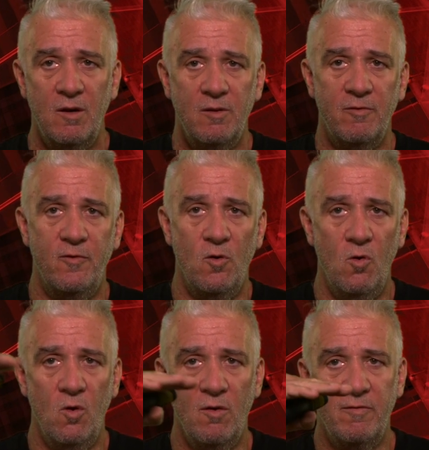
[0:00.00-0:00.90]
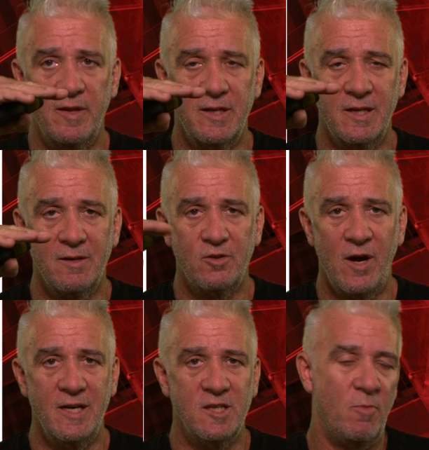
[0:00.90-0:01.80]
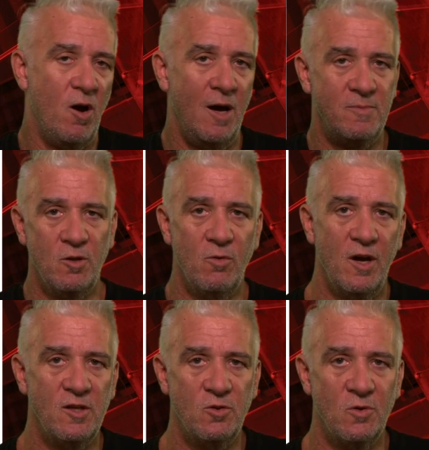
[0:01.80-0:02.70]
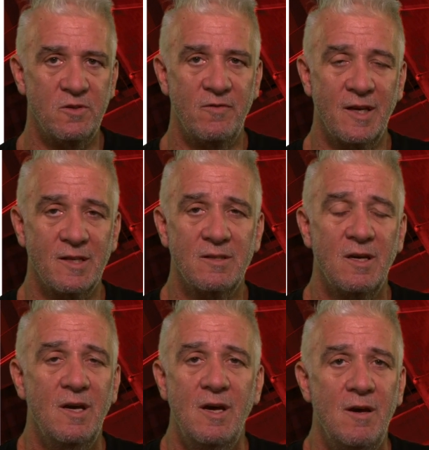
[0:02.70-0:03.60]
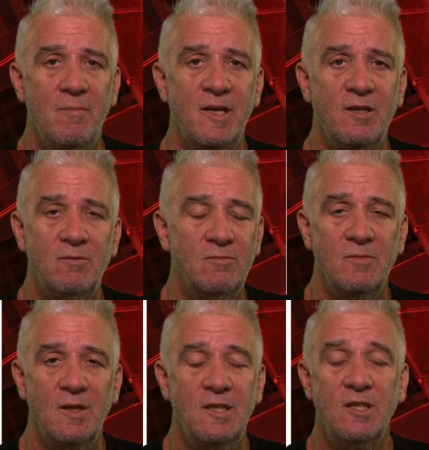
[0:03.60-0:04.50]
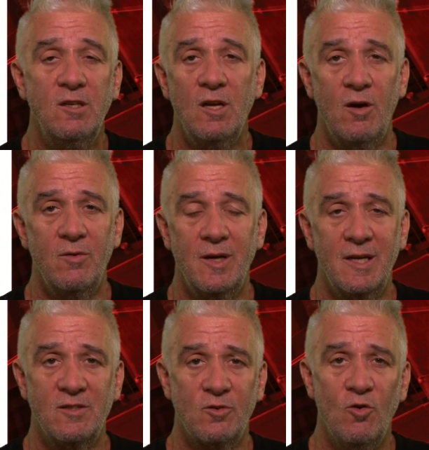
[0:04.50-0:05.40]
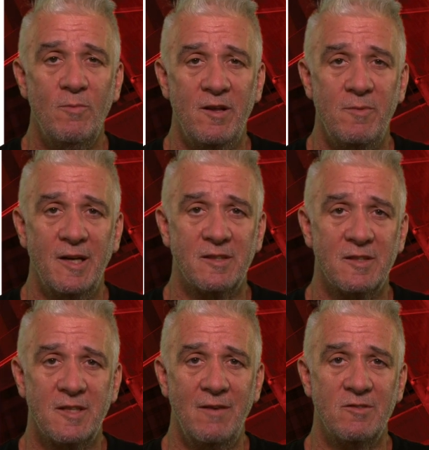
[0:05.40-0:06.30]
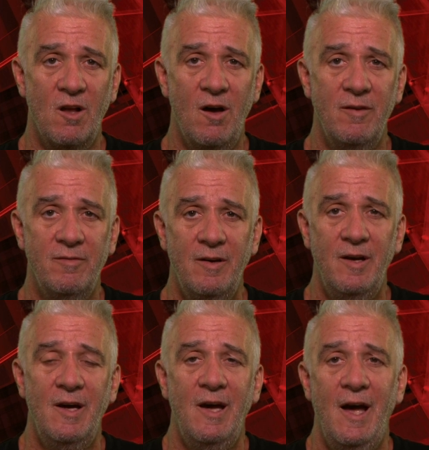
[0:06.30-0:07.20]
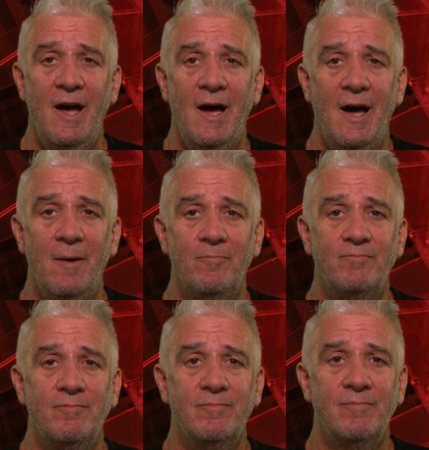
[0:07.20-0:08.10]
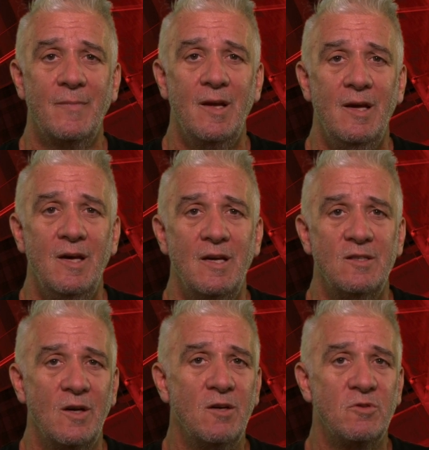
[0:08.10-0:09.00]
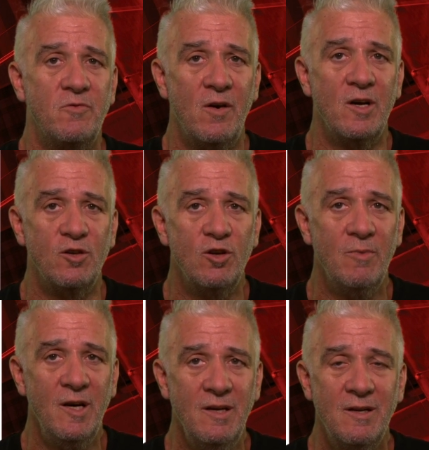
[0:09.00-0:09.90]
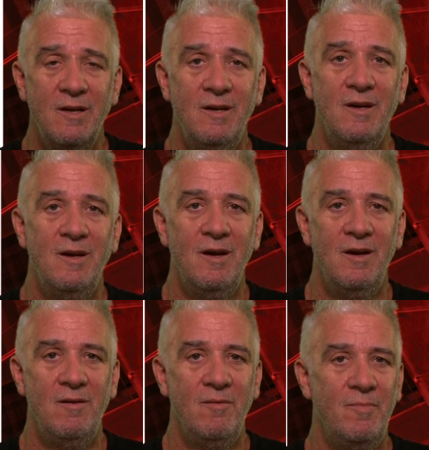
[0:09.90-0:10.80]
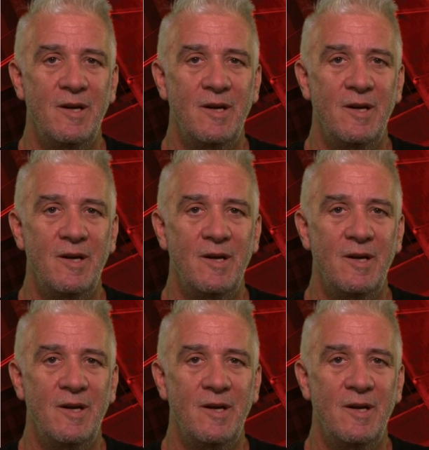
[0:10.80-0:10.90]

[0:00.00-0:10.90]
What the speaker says: fall of the drainage pipes and all those sorts of things. But he didn't know any school mathematics to save his life. So he was very numerate, but